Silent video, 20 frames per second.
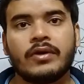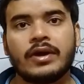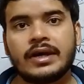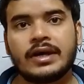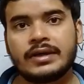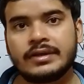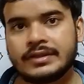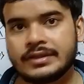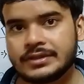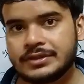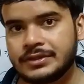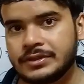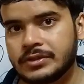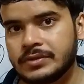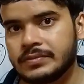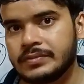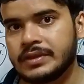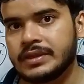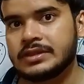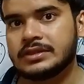Void
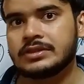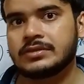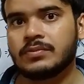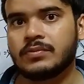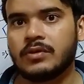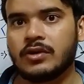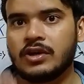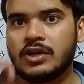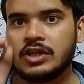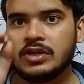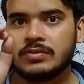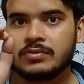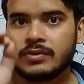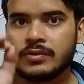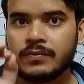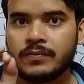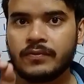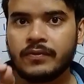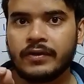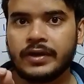ratio means
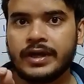volume of